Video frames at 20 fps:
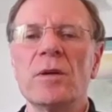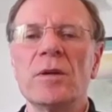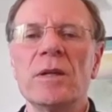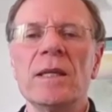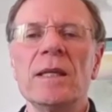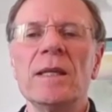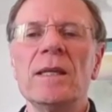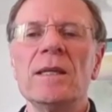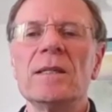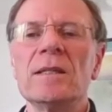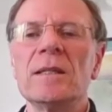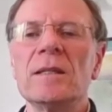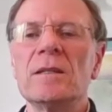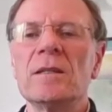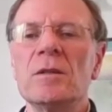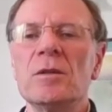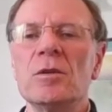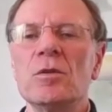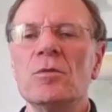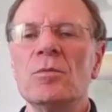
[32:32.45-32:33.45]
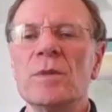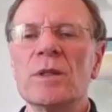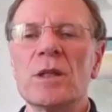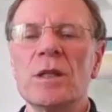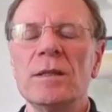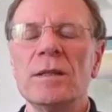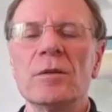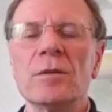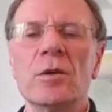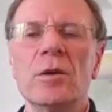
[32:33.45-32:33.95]
very easy to do
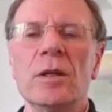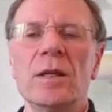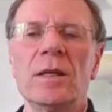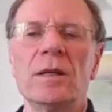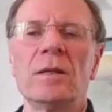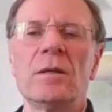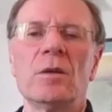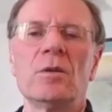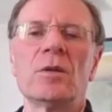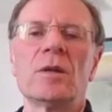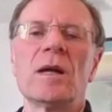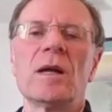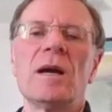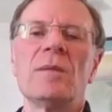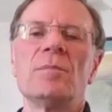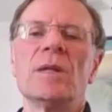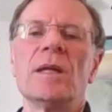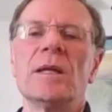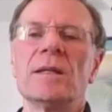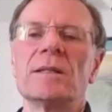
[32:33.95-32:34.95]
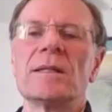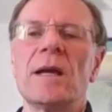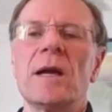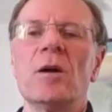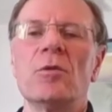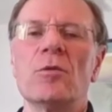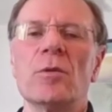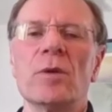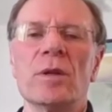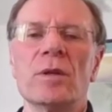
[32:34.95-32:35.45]
machine learning and other complex
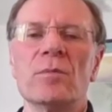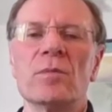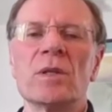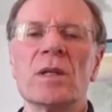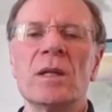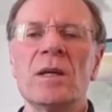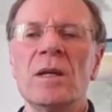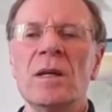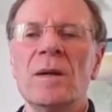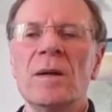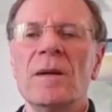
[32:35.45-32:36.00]
algorithms.